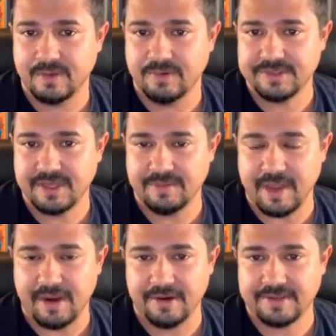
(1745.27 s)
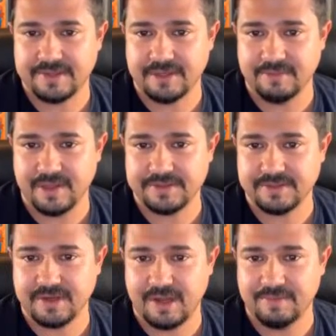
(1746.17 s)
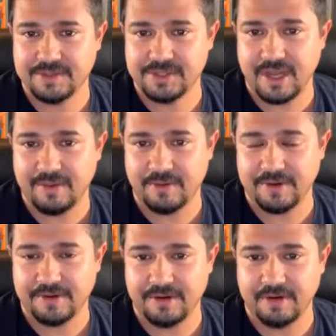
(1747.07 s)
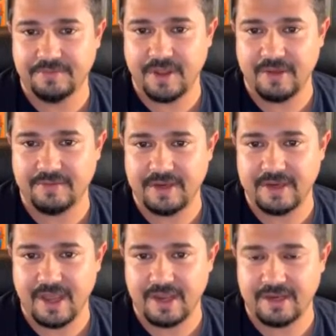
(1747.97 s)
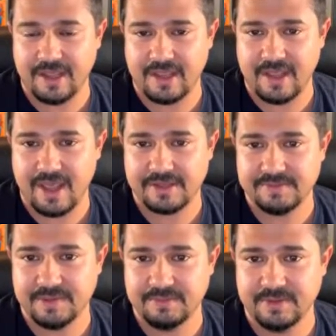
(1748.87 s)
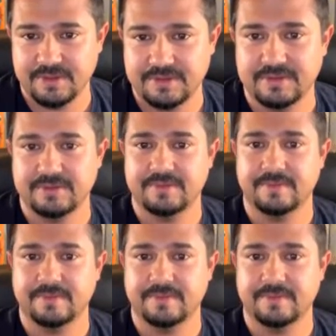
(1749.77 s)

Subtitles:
What's up? Eric's here, Monster Comic Shop. Want to know if you have any 9.8 X-Men books?